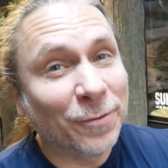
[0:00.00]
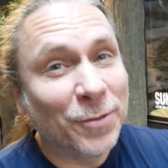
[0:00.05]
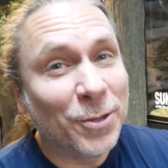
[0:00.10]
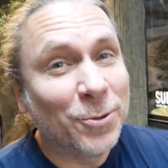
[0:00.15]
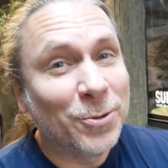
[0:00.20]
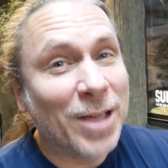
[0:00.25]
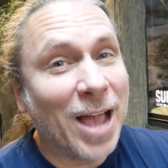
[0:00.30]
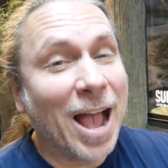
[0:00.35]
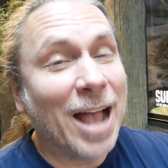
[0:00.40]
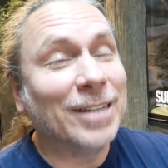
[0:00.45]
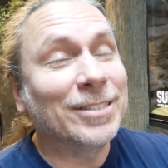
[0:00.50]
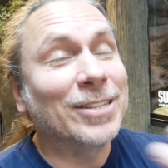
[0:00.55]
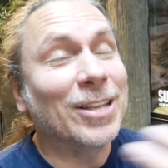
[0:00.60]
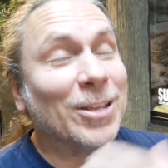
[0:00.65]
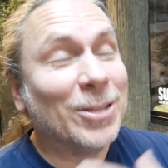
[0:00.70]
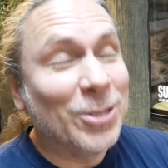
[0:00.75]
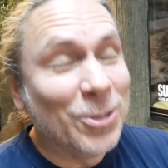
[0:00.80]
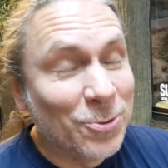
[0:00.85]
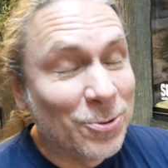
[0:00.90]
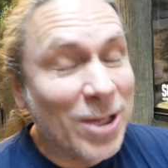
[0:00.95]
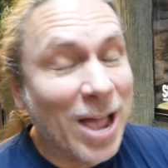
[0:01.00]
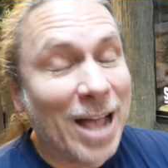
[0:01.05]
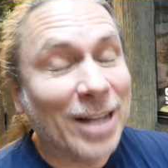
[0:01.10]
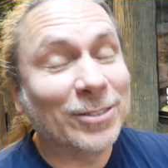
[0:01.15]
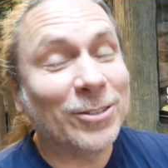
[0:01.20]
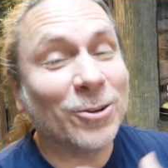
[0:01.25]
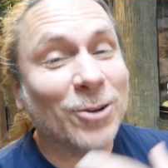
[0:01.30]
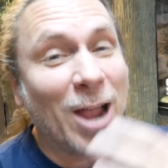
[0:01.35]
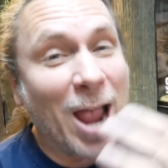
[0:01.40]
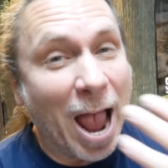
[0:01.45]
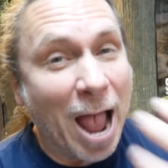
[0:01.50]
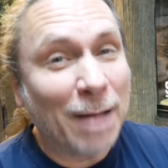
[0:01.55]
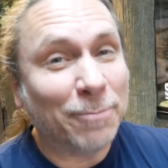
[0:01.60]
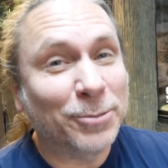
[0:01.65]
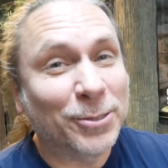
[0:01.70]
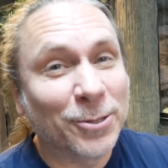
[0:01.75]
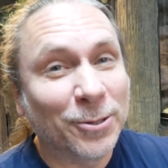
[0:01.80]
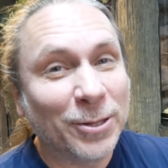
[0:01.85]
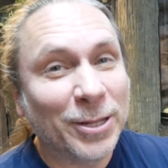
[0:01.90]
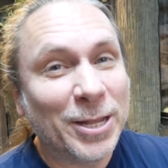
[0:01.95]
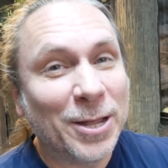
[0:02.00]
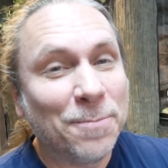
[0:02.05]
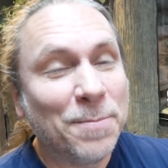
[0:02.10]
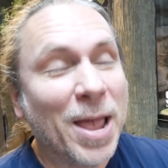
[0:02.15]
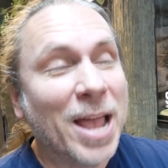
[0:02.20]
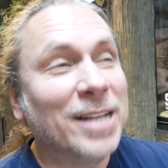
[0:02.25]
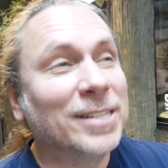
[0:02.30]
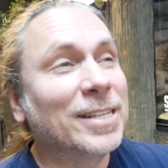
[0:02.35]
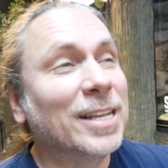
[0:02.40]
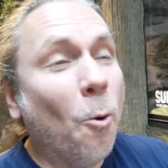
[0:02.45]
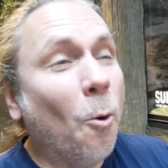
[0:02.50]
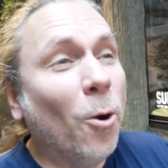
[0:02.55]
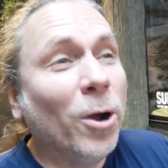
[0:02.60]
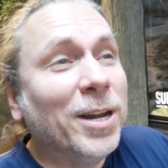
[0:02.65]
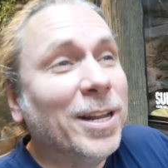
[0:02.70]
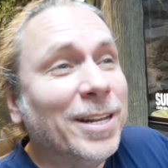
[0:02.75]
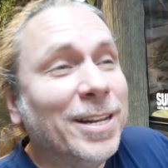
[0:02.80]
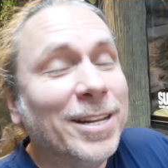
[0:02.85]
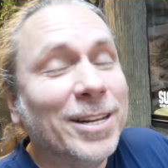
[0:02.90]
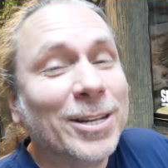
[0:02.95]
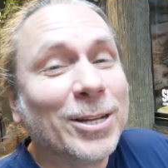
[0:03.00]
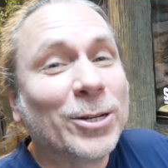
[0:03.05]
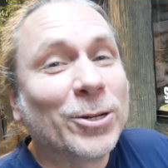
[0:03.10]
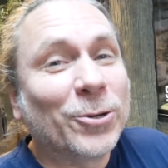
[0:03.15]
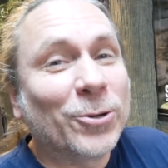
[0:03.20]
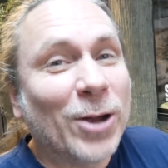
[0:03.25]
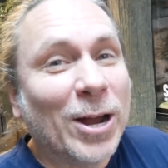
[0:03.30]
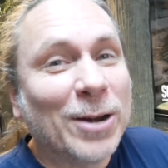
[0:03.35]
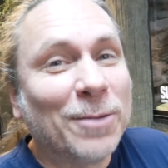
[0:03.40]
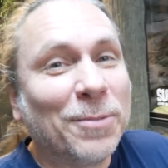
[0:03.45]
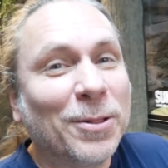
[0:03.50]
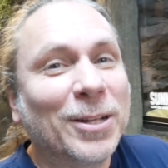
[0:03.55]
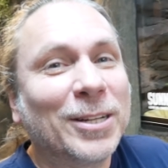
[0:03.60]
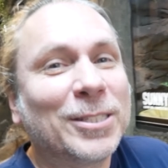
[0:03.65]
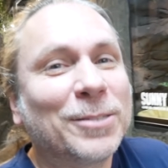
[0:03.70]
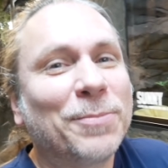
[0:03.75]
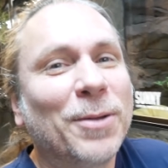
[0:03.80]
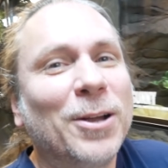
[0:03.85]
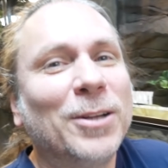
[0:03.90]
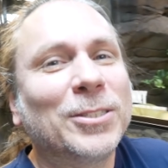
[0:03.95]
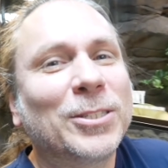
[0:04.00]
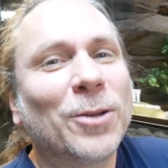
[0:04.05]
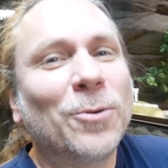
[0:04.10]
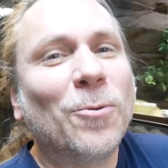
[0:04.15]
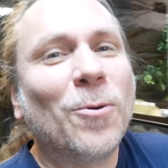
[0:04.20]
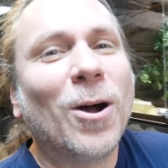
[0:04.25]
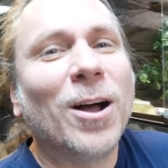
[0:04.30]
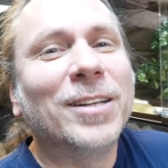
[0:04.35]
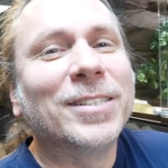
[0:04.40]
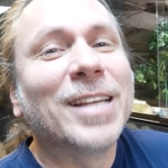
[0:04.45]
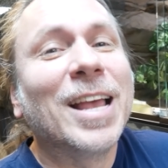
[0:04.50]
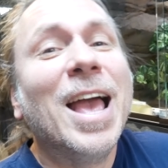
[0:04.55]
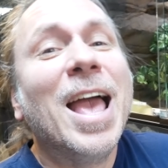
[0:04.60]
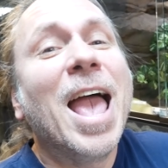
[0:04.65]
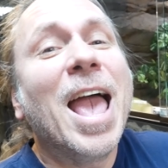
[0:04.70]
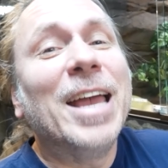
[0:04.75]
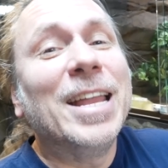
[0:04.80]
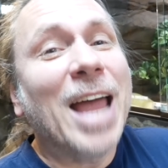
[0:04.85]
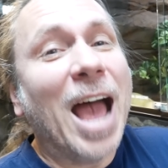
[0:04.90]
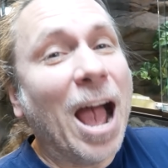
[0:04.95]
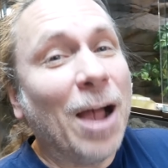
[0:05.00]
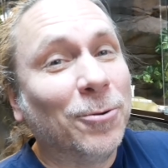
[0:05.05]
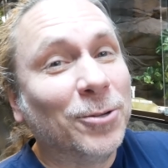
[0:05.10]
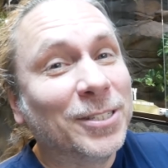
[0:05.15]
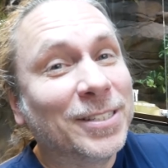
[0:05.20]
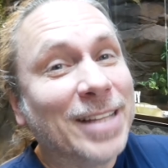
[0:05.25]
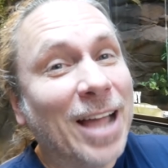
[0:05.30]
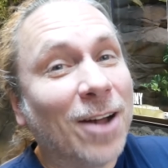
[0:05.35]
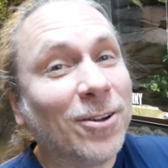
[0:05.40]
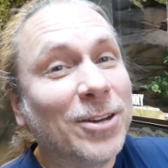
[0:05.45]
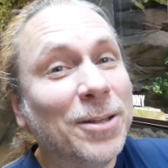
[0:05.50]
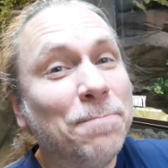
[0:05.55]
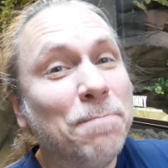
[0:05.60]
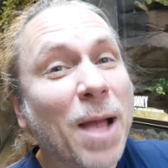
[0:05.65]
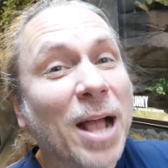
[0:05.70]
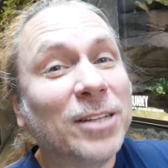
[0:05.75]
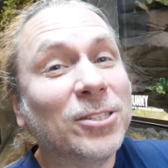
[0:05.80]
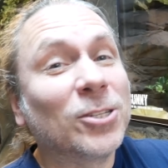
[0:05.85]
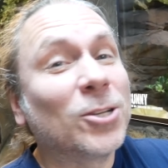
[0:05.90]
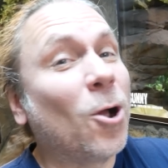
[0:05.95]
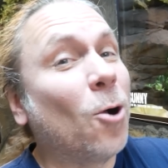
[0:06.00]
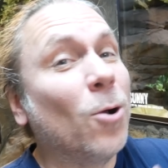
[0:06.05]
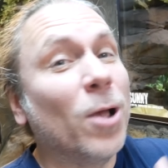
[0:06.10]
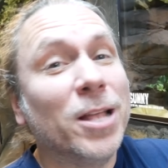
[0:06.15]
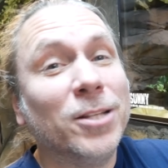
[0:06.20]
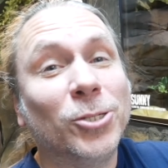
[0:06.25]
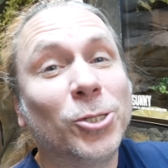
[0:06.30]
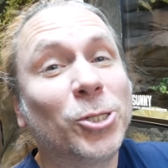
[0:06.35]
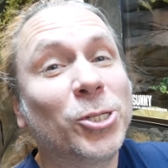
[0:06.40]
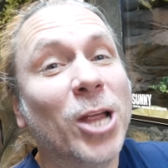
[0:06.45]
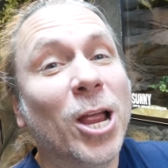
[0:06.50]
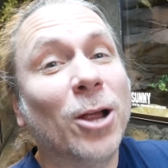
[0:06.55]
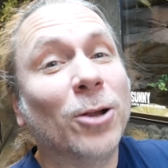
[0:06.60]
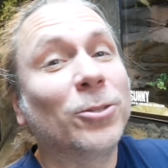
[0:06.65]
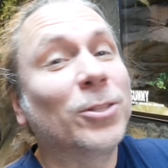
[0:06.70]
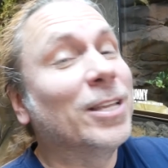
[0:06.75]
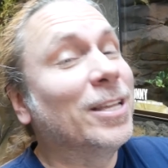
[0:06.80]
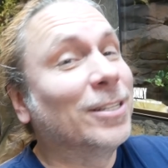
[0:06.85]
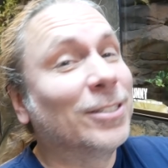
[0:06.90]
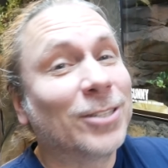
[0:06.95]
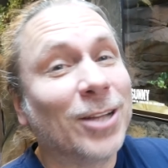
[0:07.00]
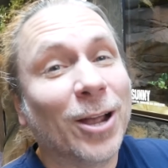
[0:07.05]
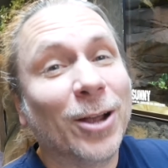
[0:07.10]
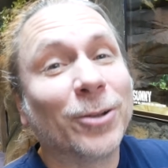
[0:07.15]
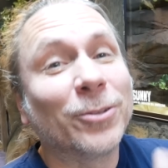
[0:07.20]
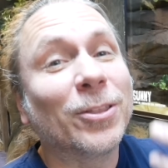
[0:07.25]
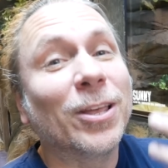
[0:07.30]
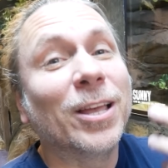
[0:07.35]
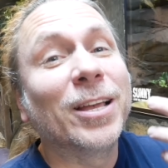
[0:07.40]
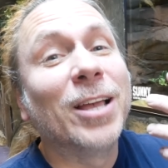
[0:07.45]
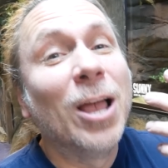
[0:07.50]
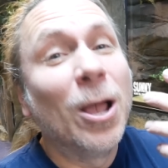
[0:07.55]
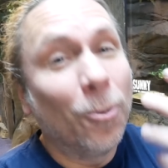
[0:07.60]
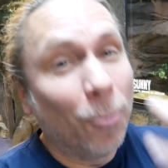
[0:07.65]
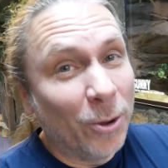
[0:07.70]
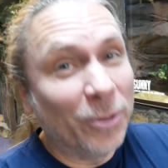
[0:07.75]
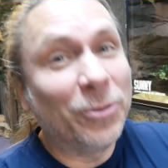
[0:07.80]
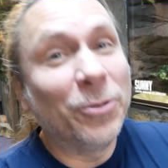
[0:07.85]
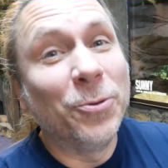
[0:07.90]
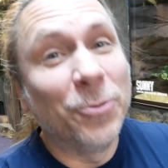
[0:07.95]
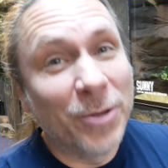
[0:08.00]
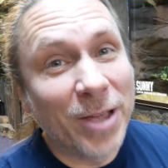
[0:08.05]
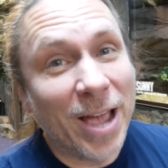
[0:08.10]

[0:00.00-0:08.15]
of you guys. You guys are absolutely amazing. What an incredible experience it was, and I was down in Mexico and shared the entire thing with you